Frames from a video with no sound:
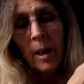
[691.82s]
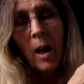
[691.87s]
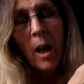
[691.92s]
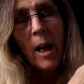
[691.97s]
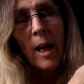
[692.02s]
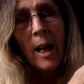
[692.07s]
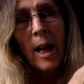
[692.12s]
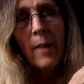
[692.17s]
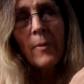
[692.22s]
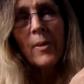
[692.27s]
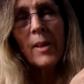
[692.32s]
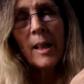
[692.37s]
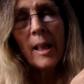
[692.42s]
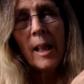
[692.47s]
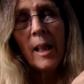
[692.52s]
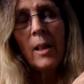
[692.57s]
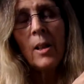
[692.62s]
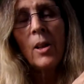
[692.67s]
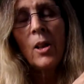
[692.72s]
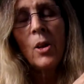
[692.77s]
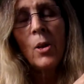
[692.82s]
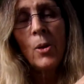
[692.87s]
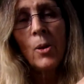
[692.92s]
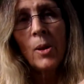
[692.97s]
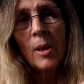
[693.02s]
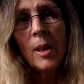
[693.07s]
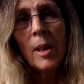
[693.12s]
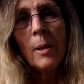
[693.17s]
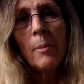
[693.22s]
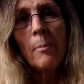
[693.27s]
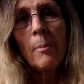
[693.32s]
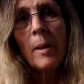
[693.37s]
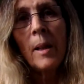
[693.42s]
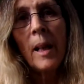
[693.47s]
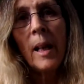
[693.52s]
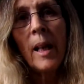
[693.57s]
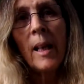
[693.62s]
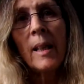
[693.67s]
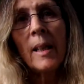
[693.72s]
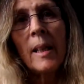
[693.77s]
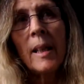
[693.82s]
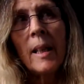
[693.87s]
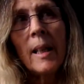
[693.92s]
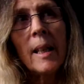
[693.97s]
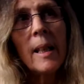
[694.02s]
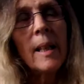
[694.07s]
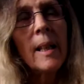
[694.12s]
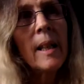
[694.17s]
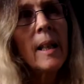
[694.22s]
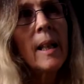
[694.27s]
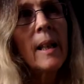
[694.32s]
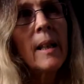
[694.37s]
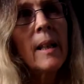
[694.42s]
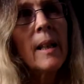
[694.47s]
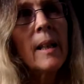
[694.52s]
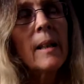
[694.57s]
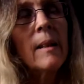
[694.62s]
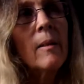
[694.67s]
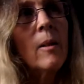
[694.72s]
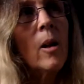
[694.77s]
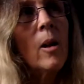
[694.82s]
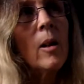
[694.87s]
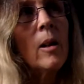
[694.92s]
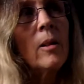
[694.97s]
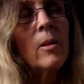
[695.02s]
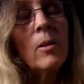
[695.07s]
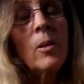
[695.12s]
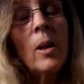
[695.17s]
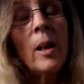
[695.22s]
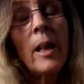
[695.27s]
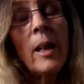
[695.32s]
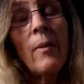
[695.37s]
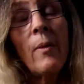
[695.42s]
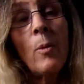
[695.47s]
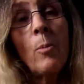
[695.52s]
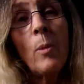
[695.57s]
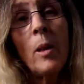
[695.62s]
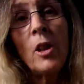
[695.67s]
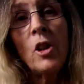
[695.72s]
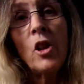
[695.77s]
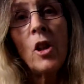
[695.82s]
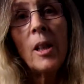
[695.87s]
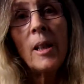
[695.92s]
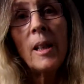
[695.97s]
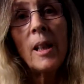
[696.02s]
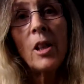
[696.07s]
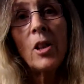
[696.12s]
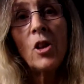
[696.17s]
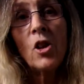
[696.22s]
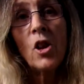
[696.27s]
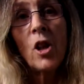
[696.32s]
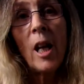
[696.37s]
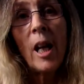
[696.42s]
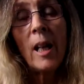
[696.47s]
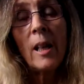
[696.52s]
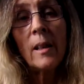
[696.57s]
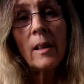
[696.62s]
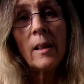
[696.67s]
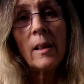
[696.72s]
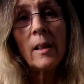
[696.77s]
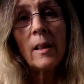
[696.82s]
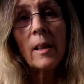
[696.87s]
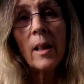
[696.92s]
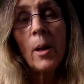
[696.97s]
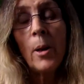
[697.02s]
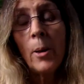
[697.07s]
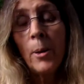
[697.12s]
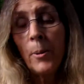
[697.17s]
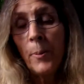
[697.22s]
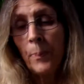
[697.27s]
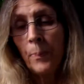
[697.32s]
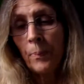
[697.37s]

I have seen her use them, and not even when she's in shed. So